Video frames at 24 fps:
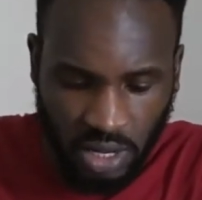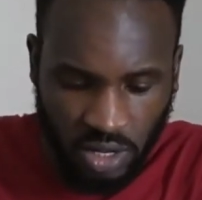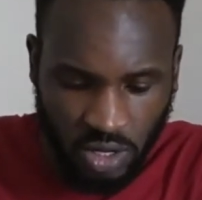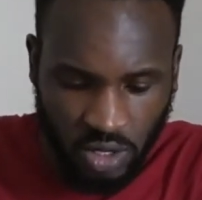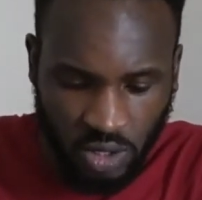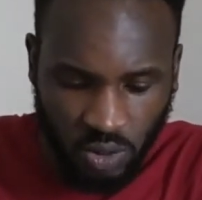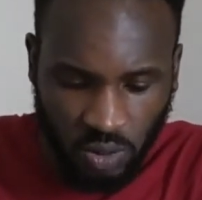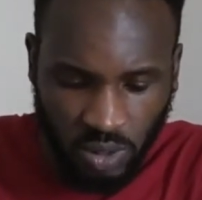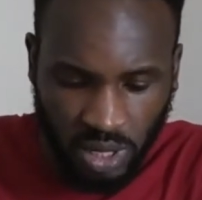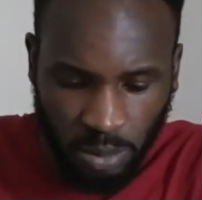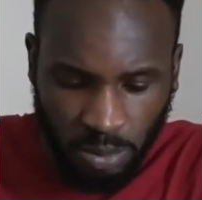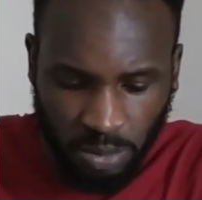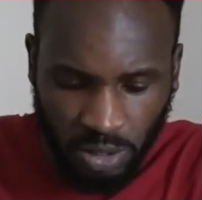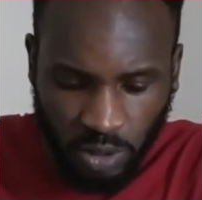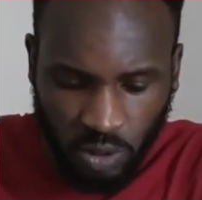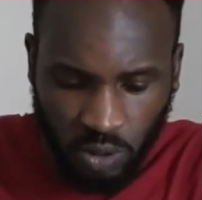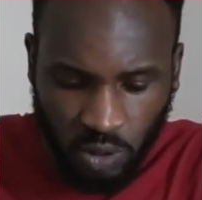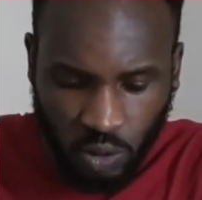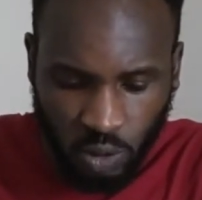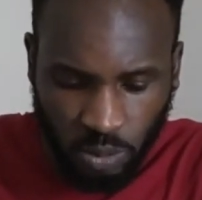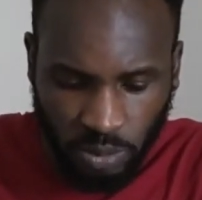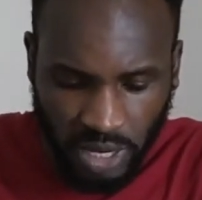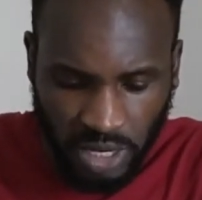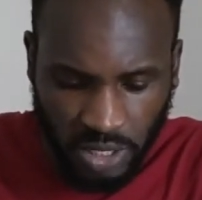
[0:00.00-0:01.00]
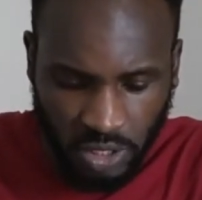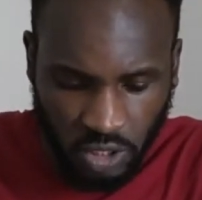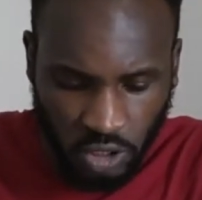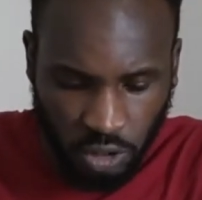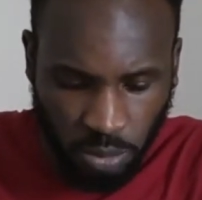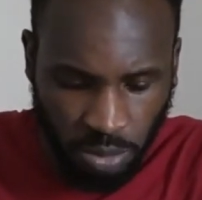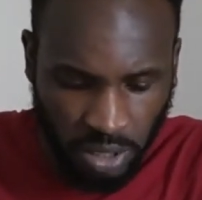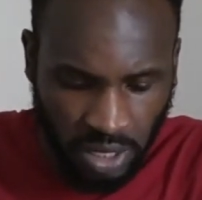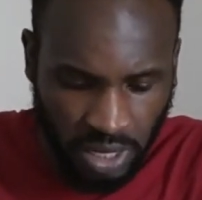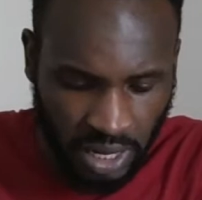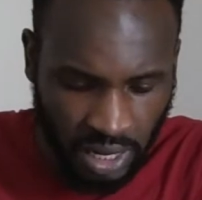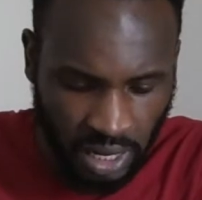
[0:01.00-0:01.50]
So let me go to my
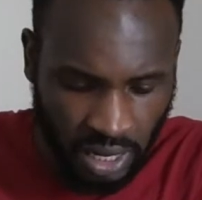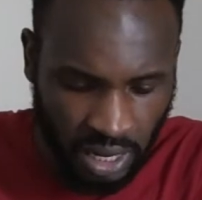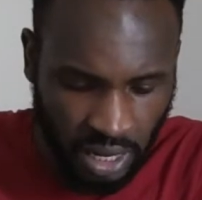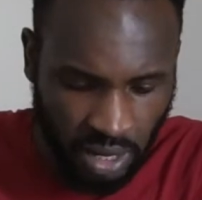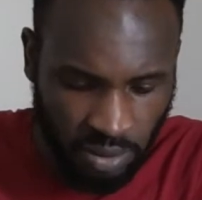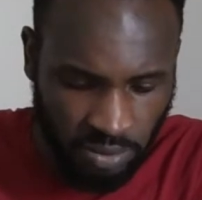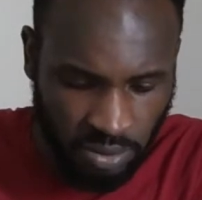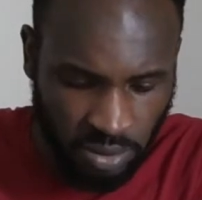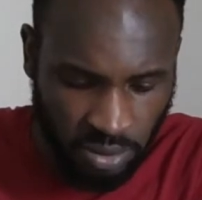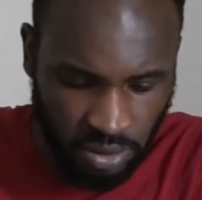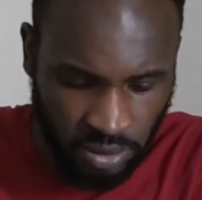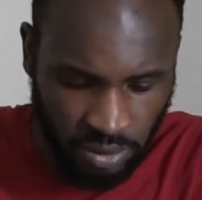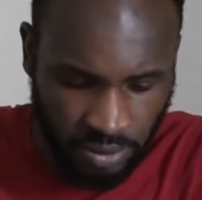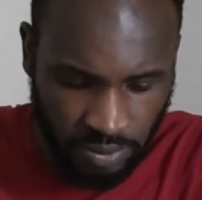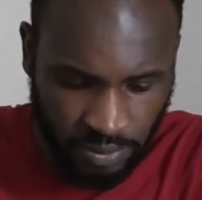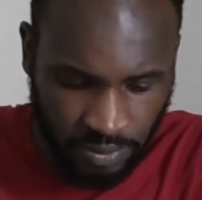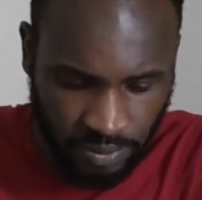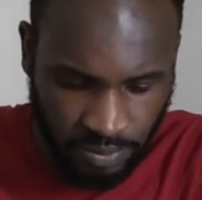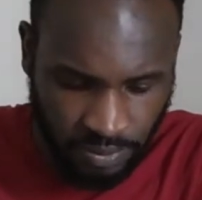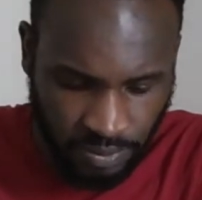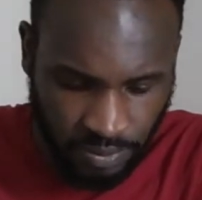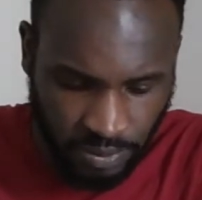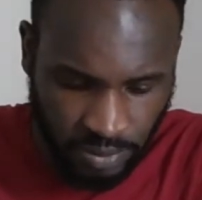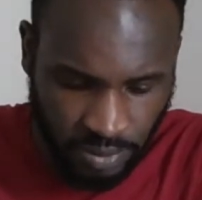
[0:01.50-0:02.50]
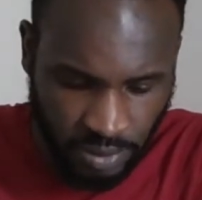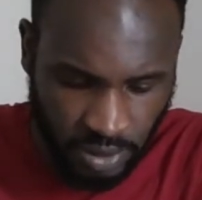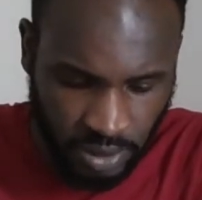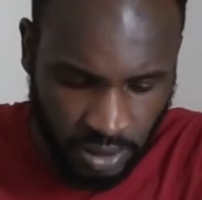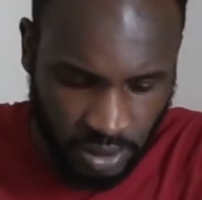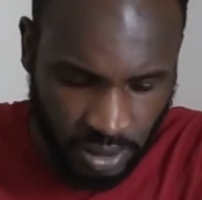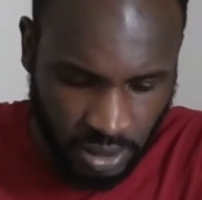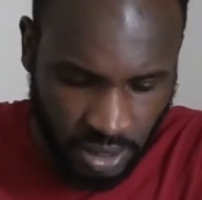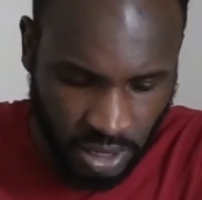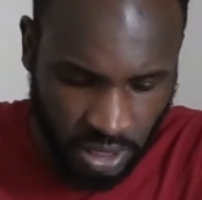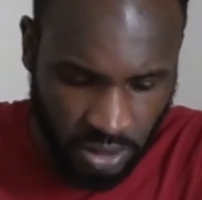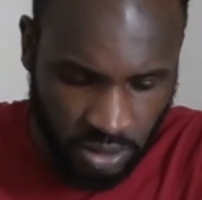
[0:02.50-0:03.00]
Gmail account.
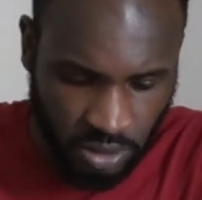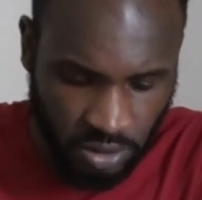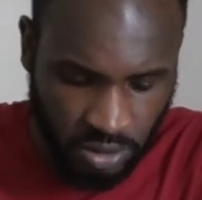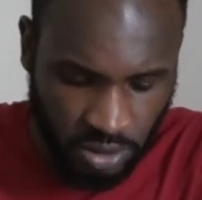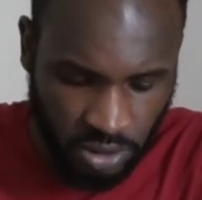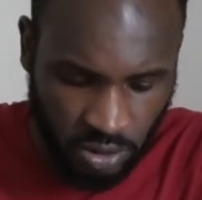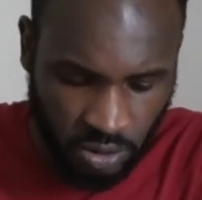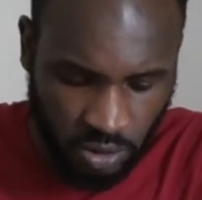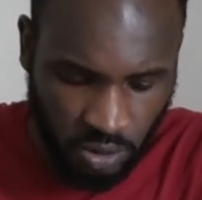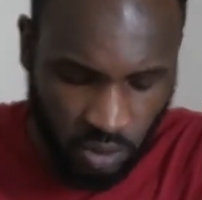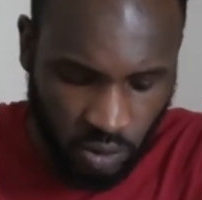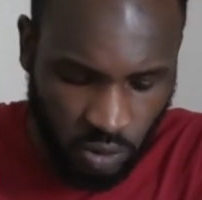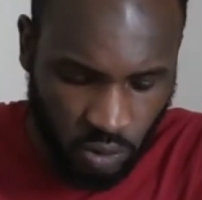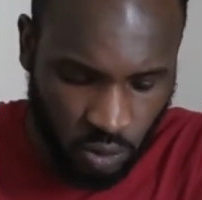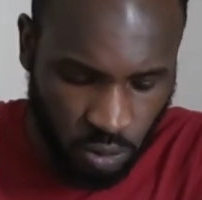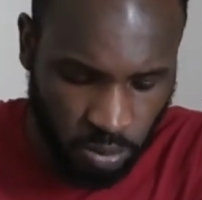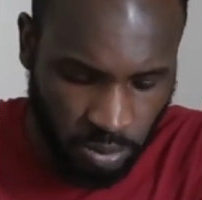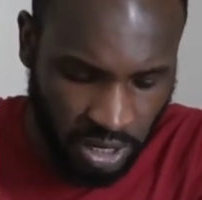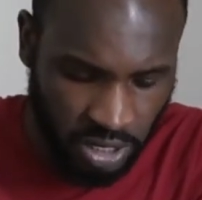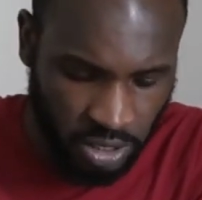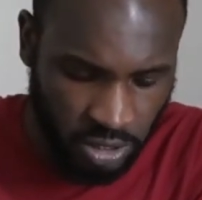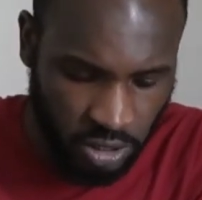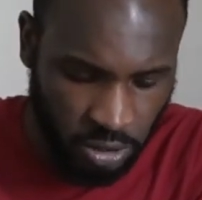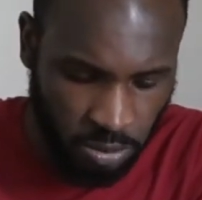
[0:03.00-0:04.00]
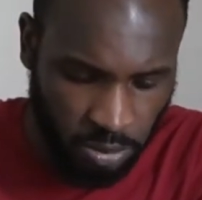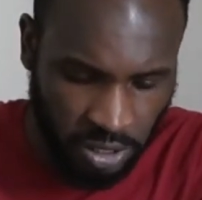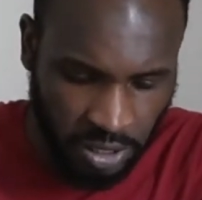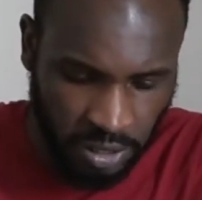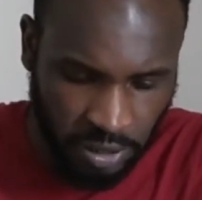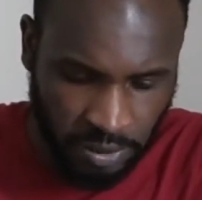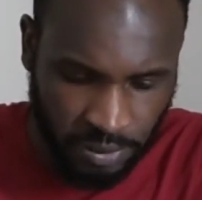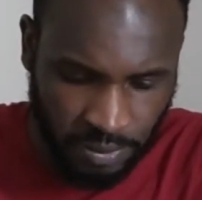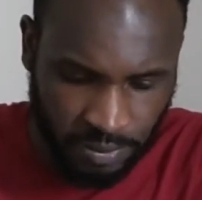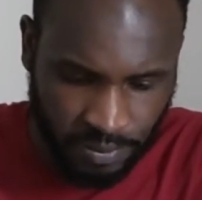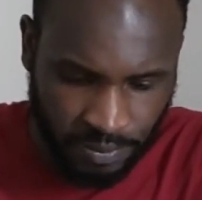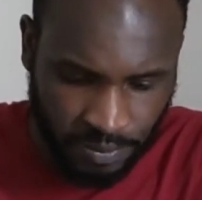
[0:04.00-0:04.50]
I just need to go to my Gmail